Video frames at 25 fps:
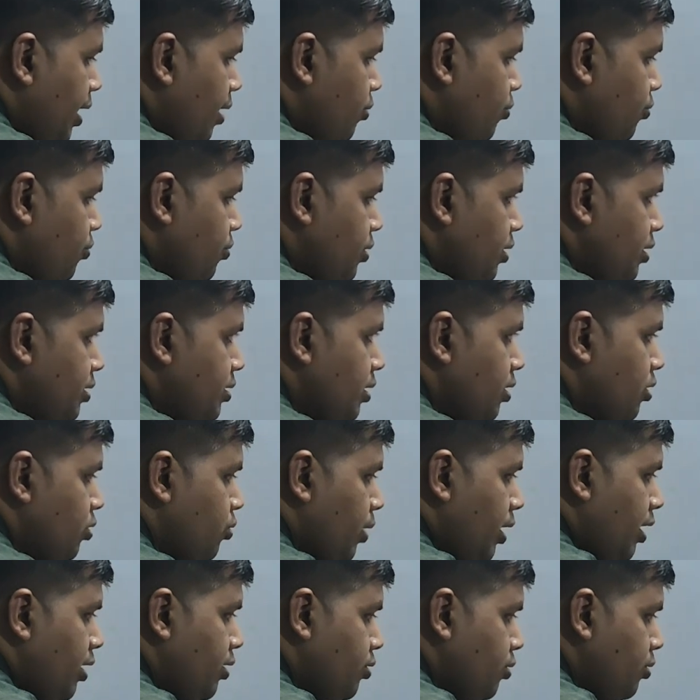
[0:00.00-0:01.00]
A is
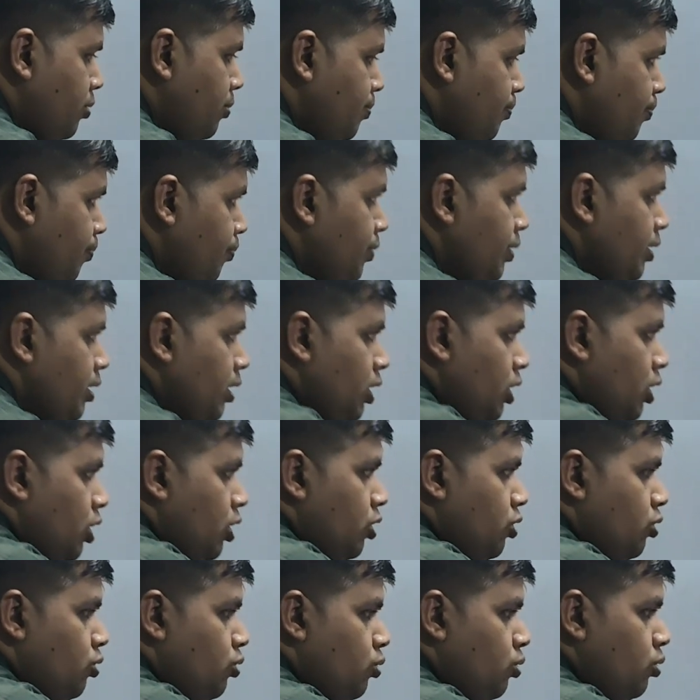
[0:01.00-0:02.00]
equal to
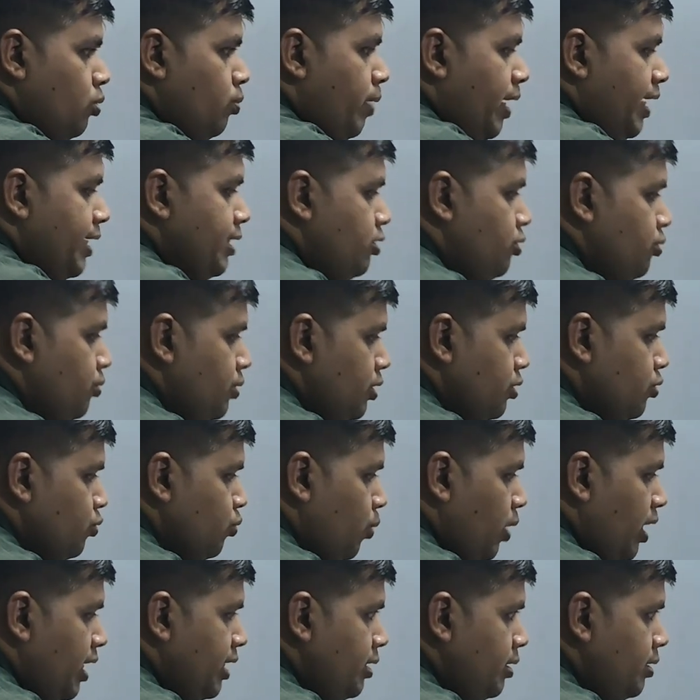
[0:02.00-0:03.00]
2 by 2
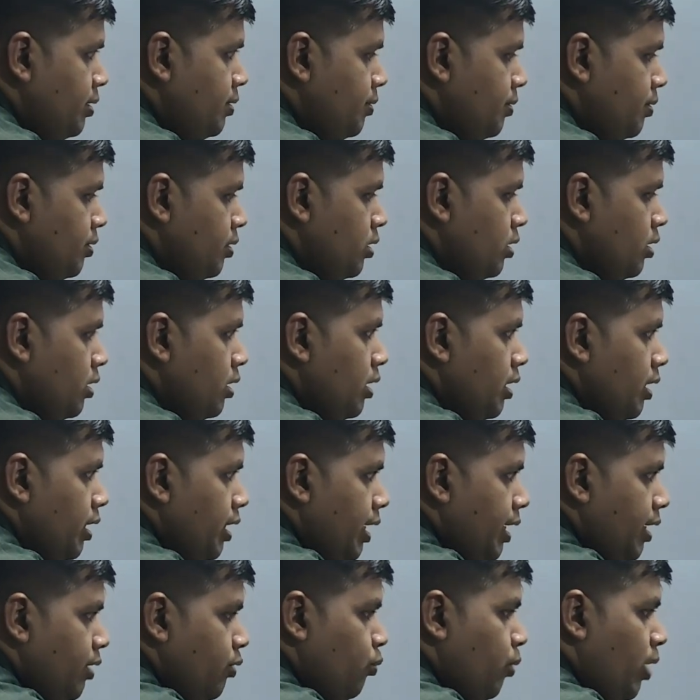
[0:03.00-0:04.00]
is 1
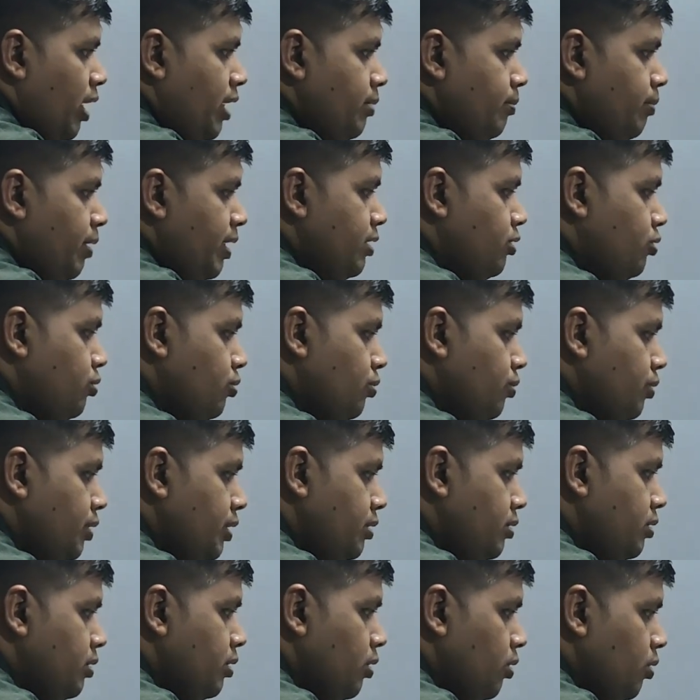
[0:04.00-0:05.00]
and 1 by
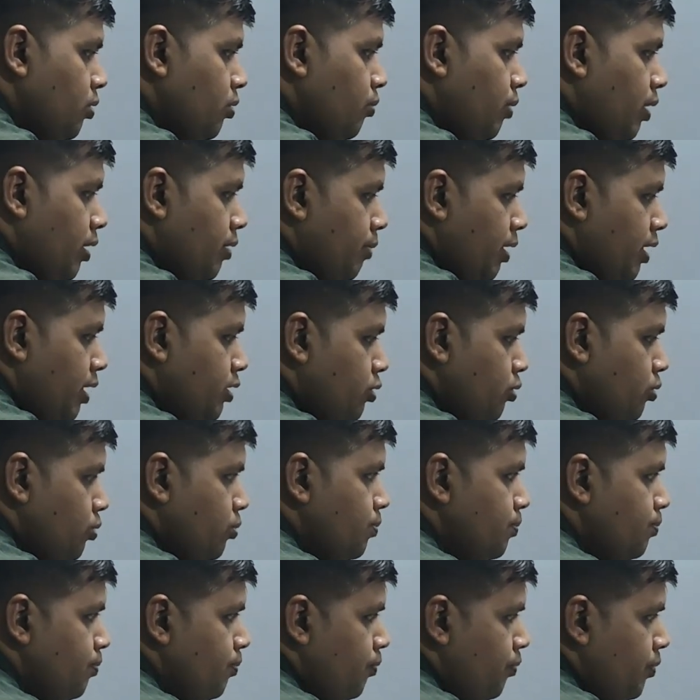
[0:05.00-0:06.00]
2 is 1 by
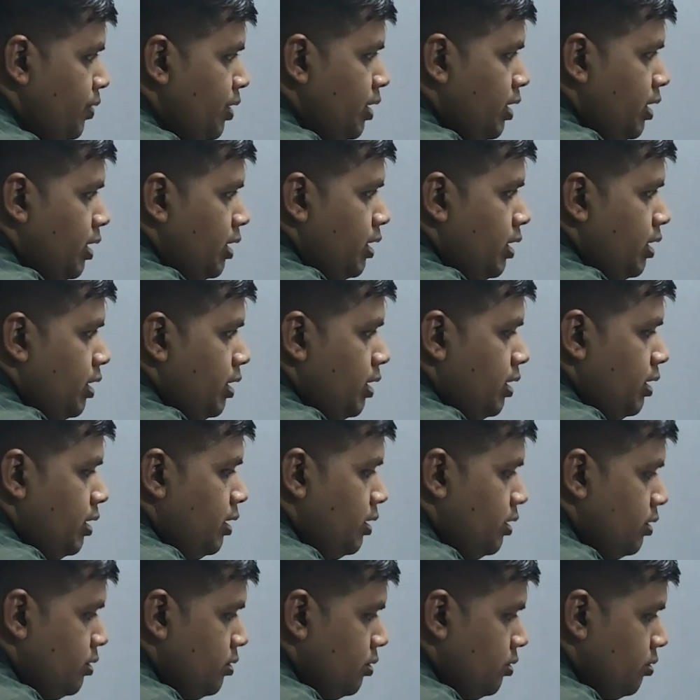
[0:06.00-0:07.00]
2.
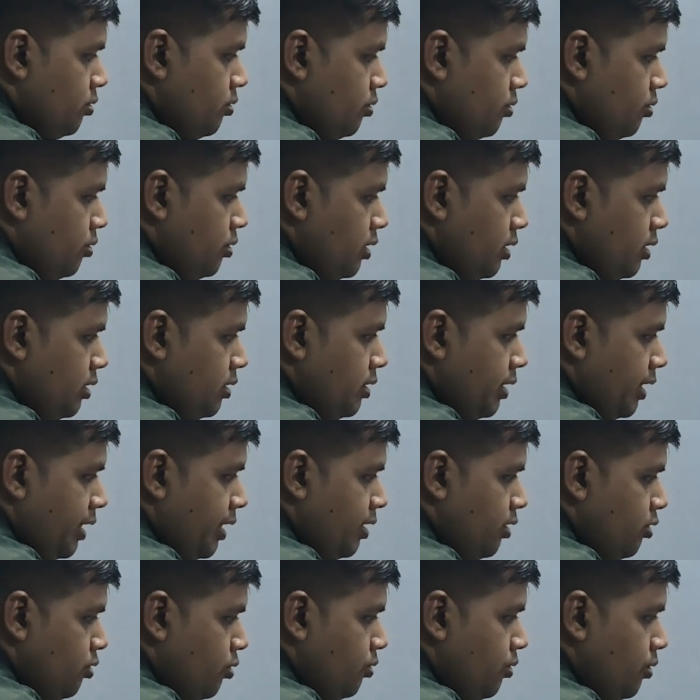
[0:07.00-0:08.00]
So the
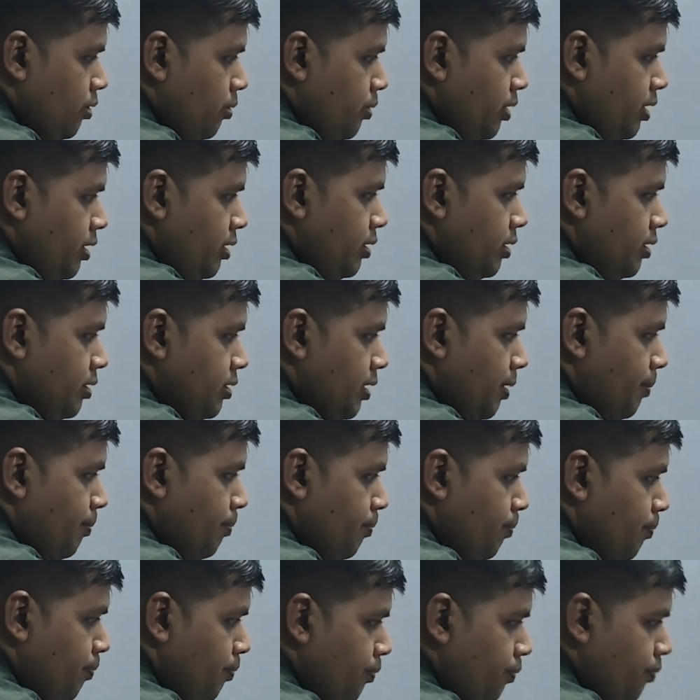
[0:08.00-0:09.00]
second row will be
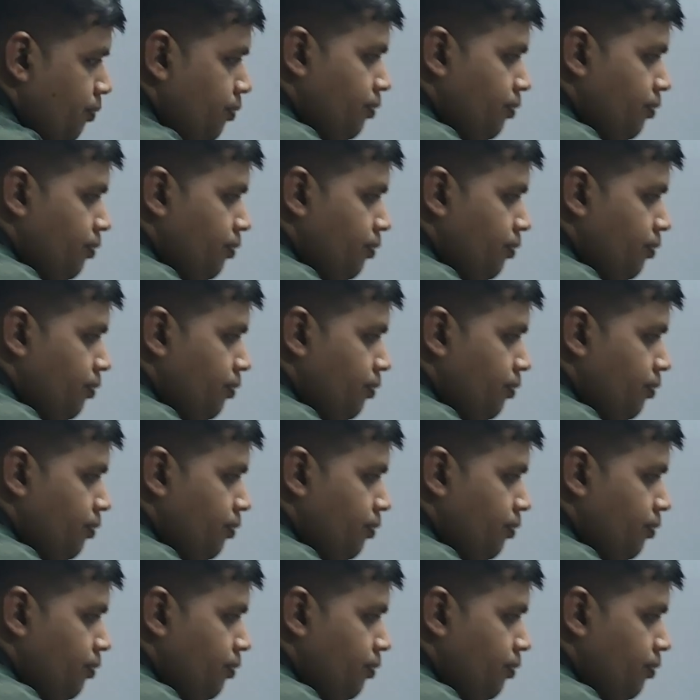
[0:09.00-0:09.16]
same.